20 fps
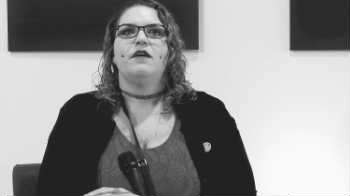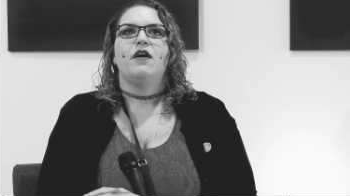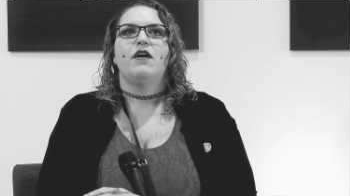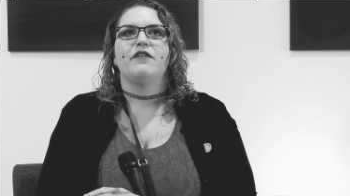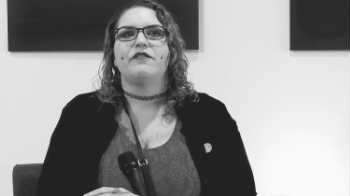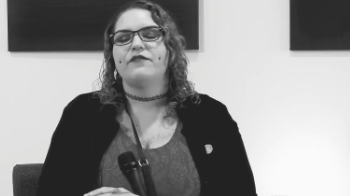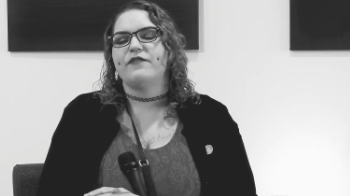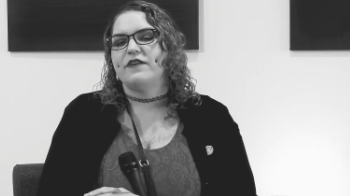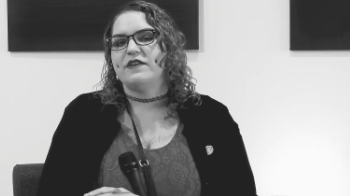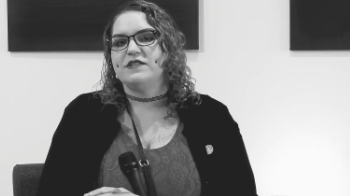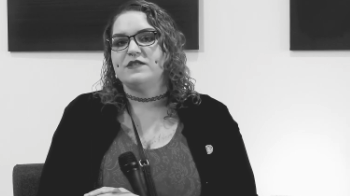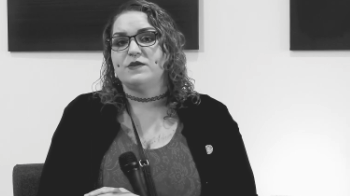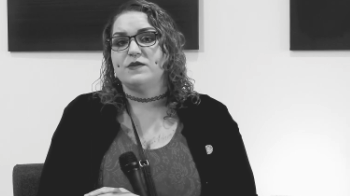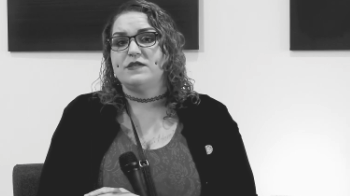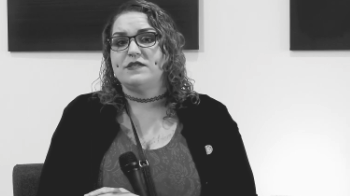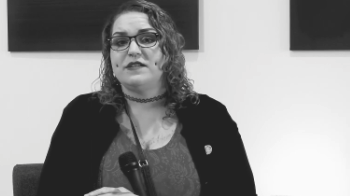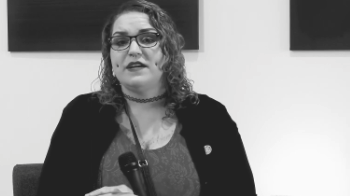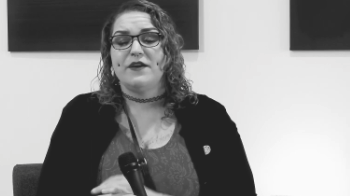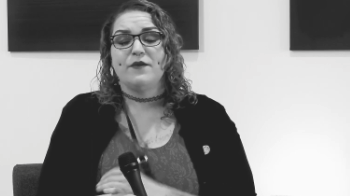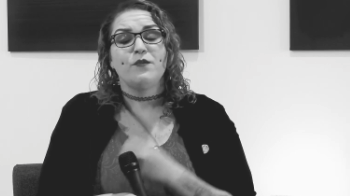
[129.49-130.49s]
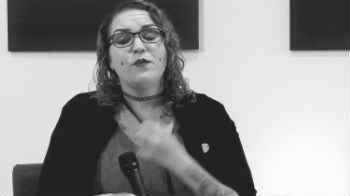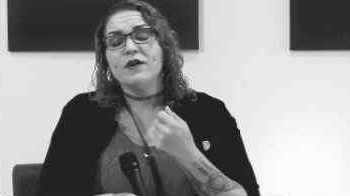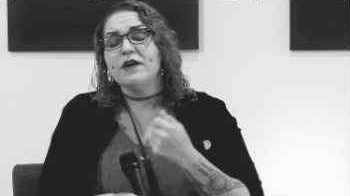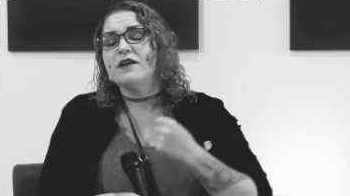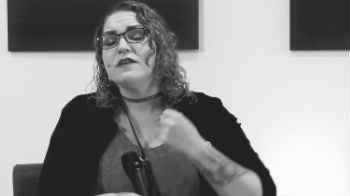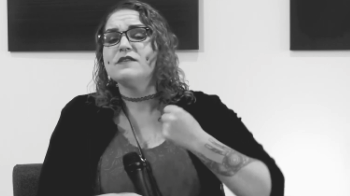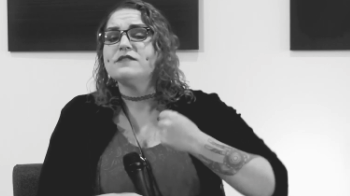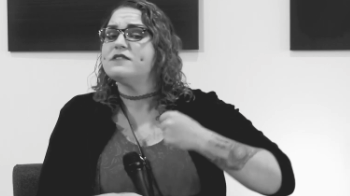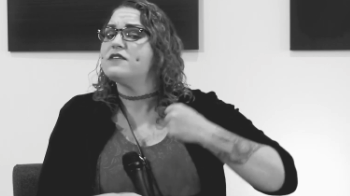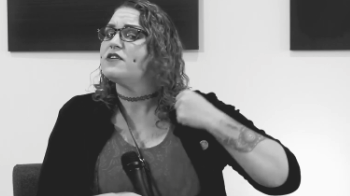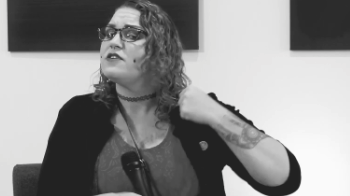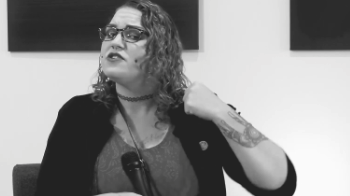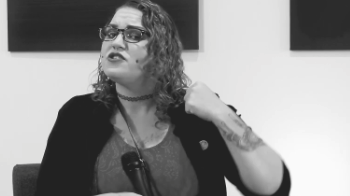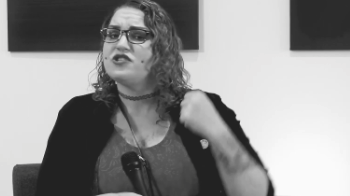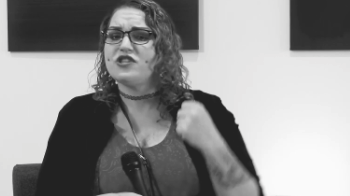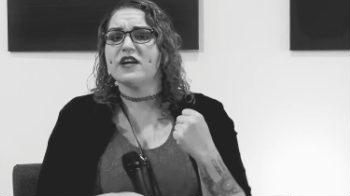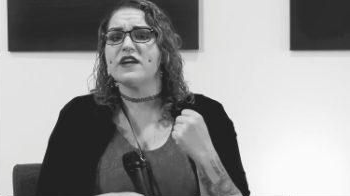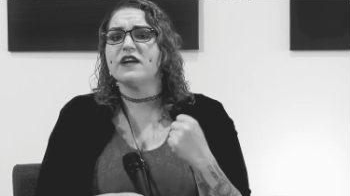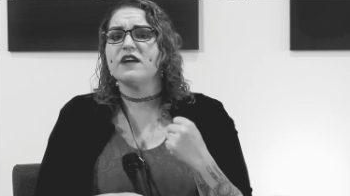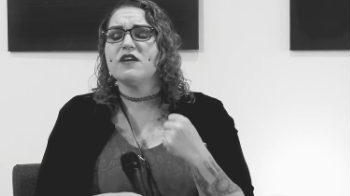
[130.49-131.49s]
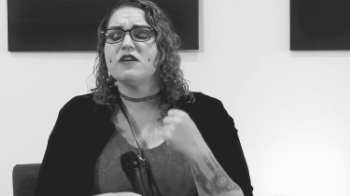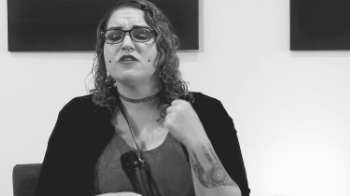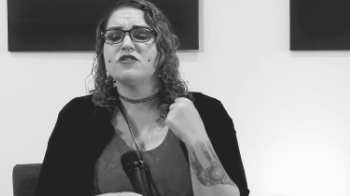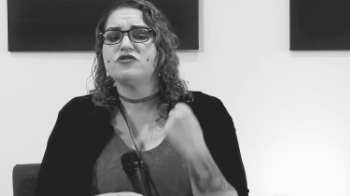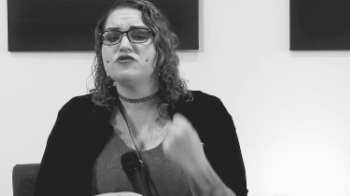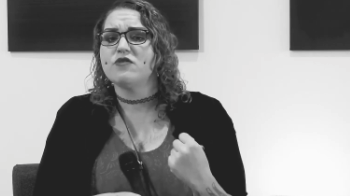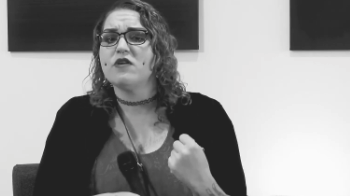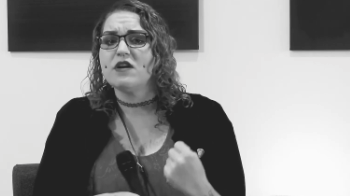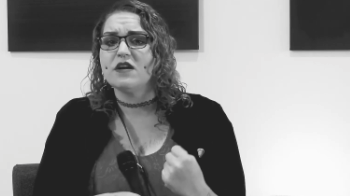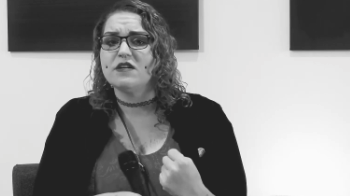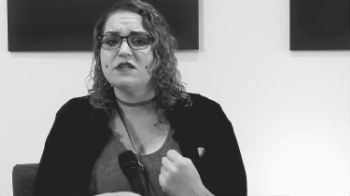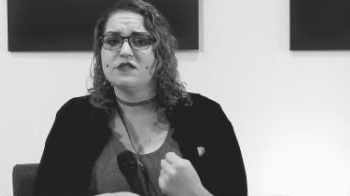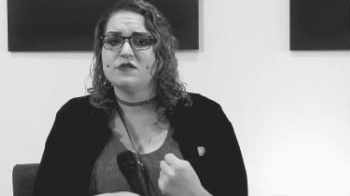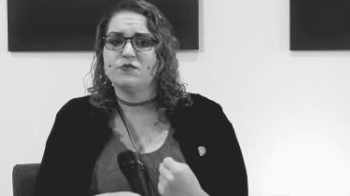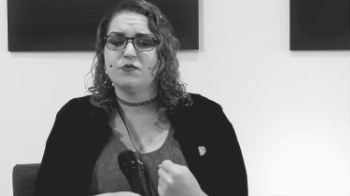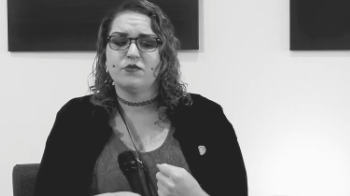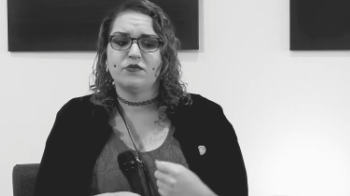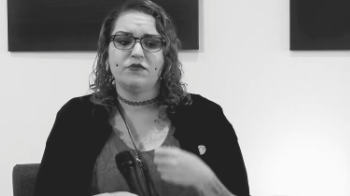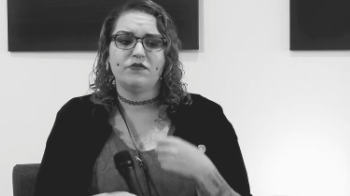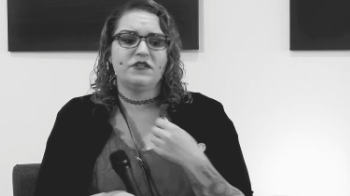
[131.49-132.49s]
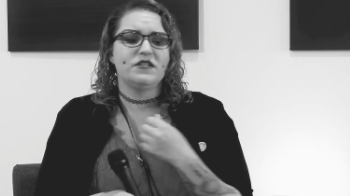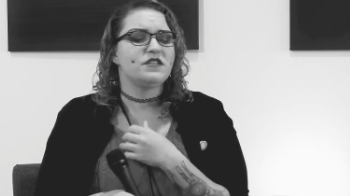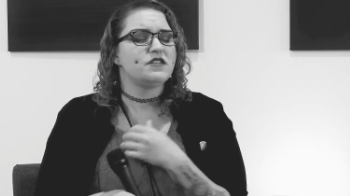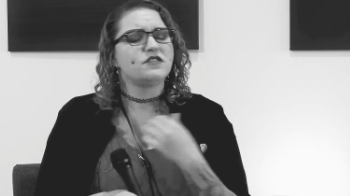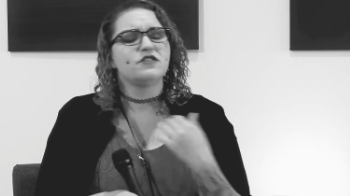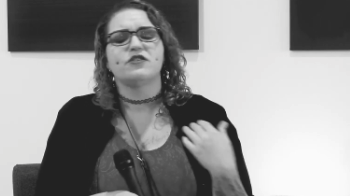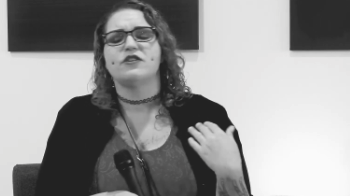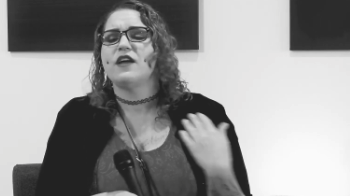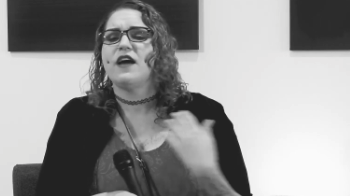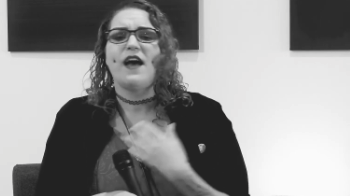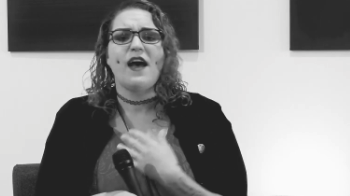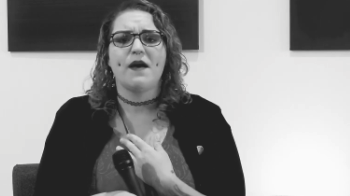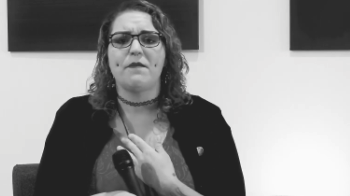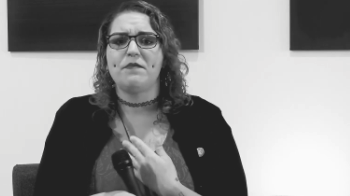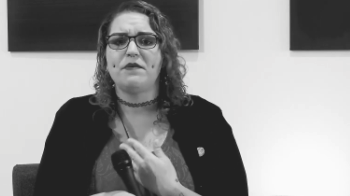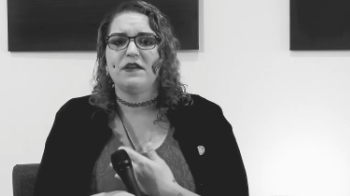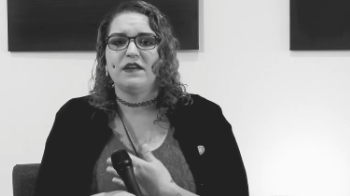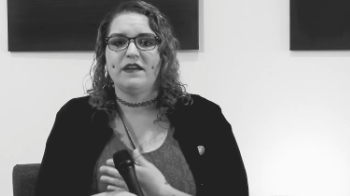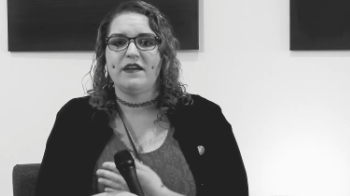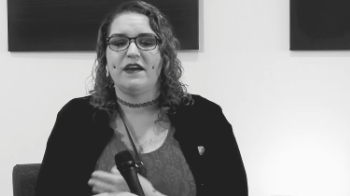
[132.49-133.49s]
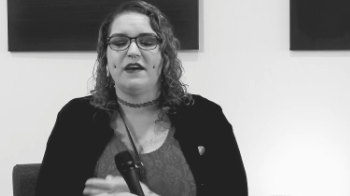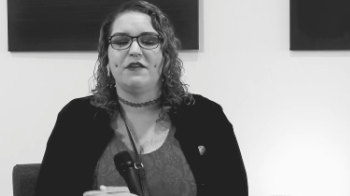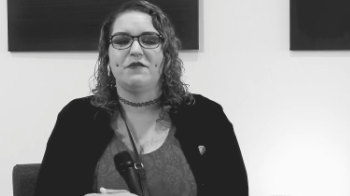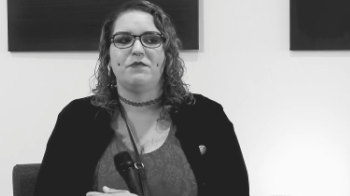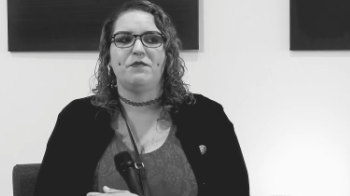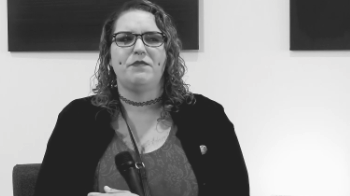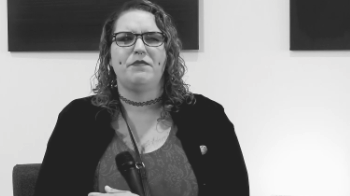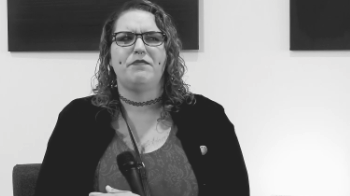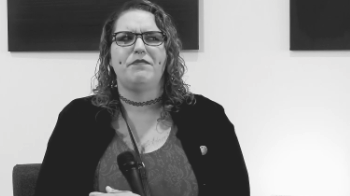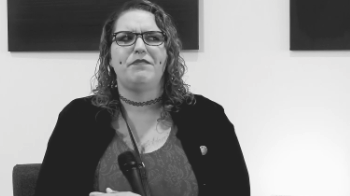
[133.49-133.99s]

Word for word: our friends would say, we're gonna start checking our drugs, we're, this isn't gonna happen again.